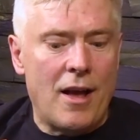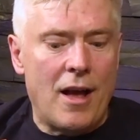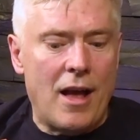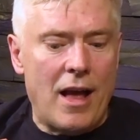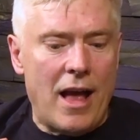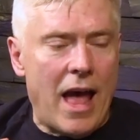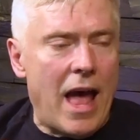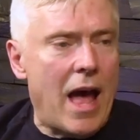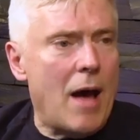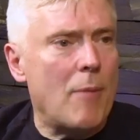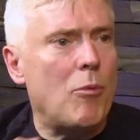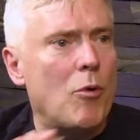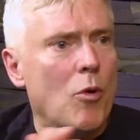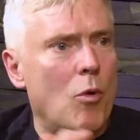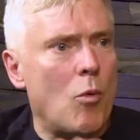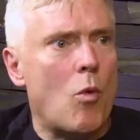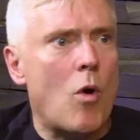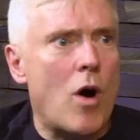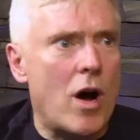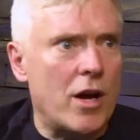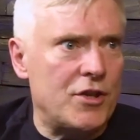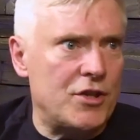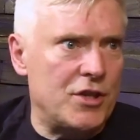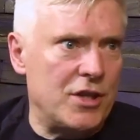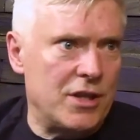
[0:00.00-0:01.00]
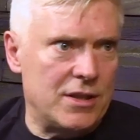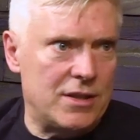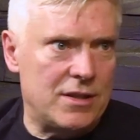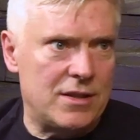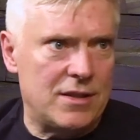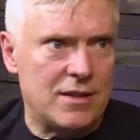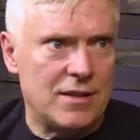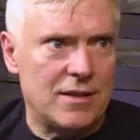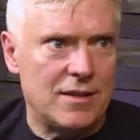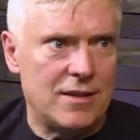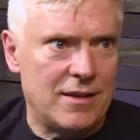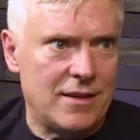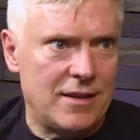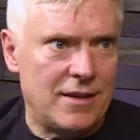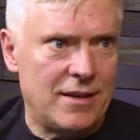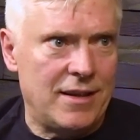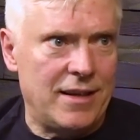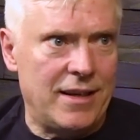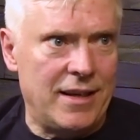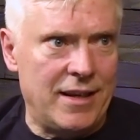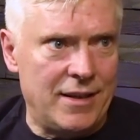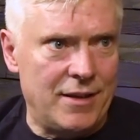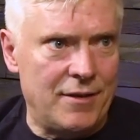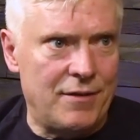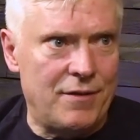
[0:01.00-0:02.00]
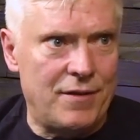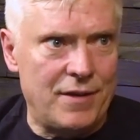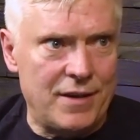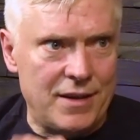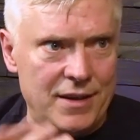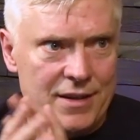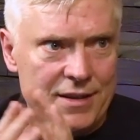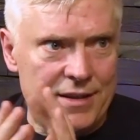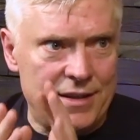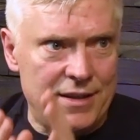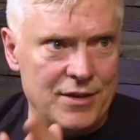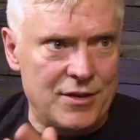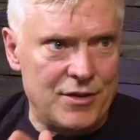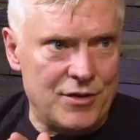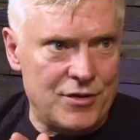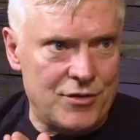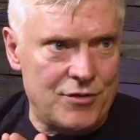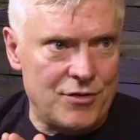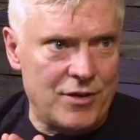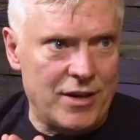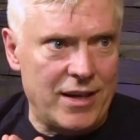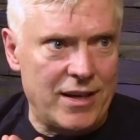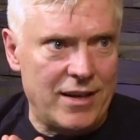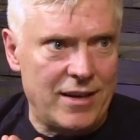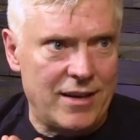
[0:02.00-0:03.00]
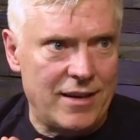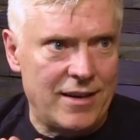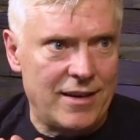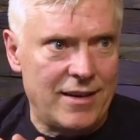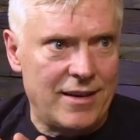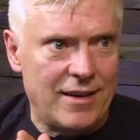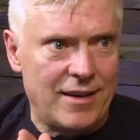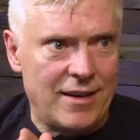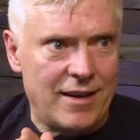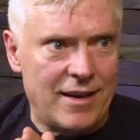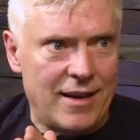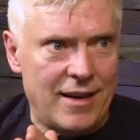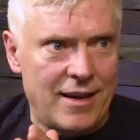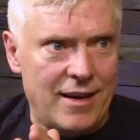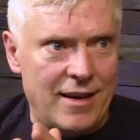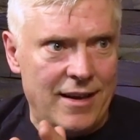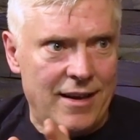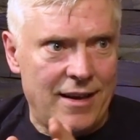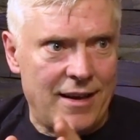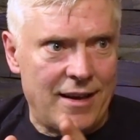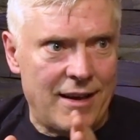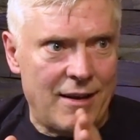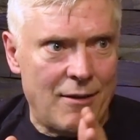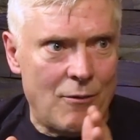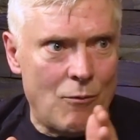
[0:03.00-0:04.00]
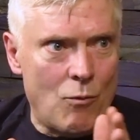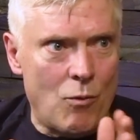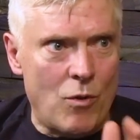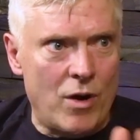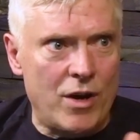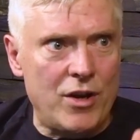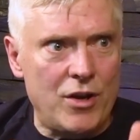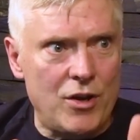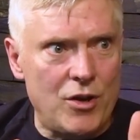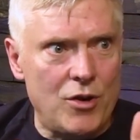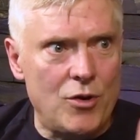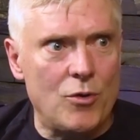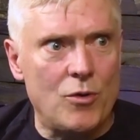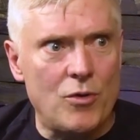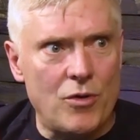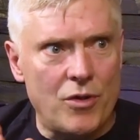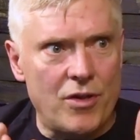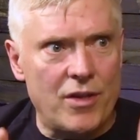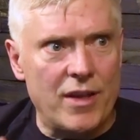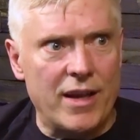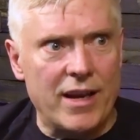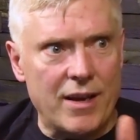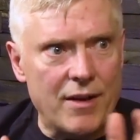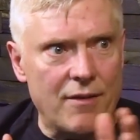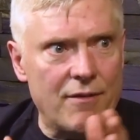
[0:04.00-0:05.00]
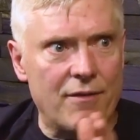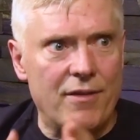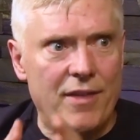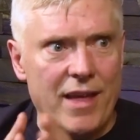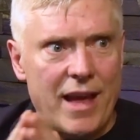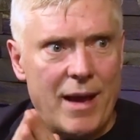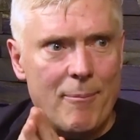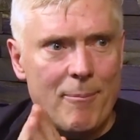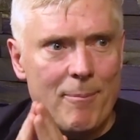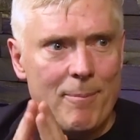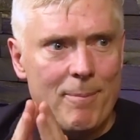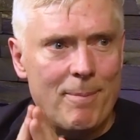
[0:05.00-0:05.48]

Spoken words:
Apple Watches in the fitness industry. What do you think of them?